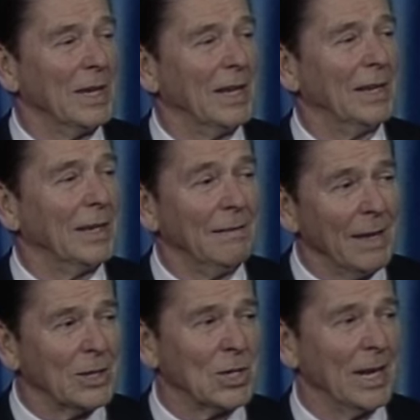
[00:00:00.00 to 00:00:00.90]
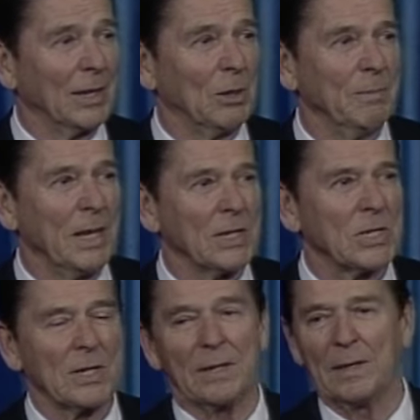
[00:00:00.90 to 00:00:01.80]
An evangelical
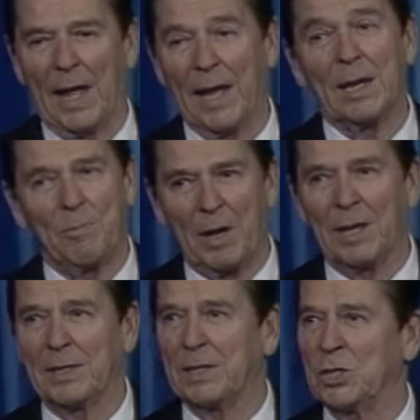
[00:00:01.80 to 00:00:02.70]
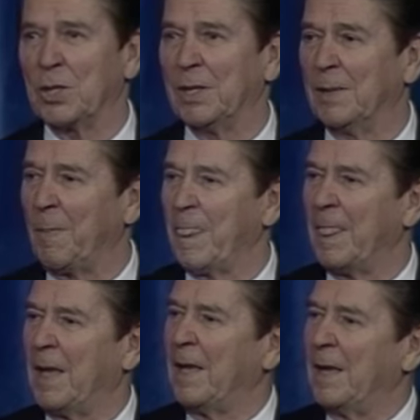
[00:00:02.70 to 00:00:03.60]
minister and a politician
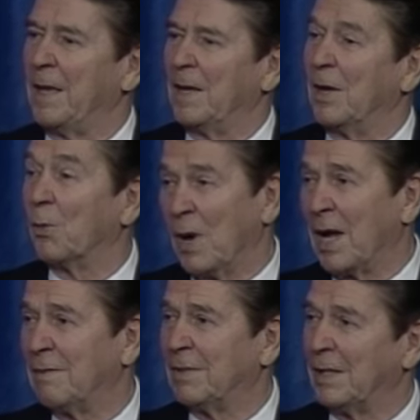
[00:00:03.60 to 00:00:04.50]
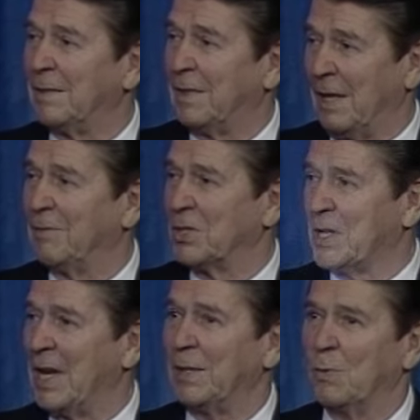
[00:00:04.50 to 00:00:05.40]
arrived at Heaven's
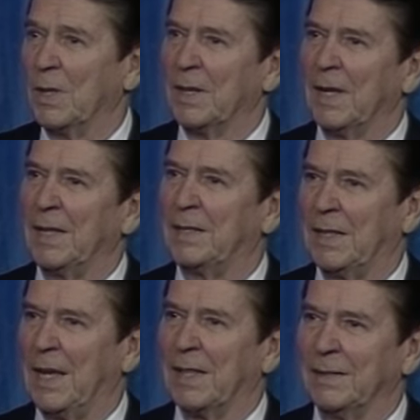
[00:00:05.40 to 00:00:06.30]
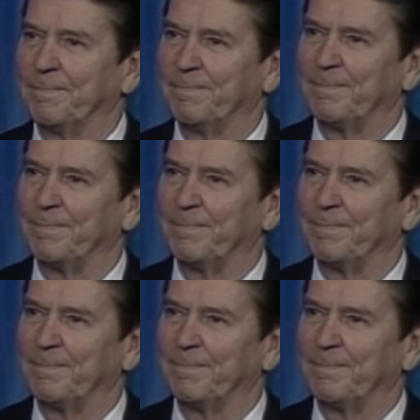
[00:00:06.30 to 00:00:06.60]
Gate one day together.